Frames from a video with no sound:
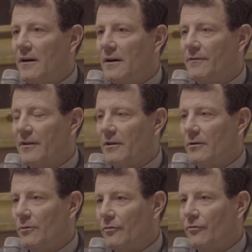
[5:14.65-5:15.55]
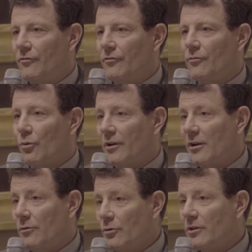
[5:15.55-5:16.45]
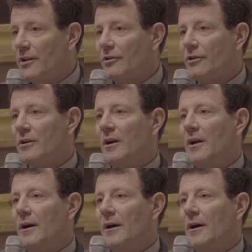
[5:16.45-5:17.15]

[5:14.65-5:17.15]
Uh, if it goes were to go nuclear,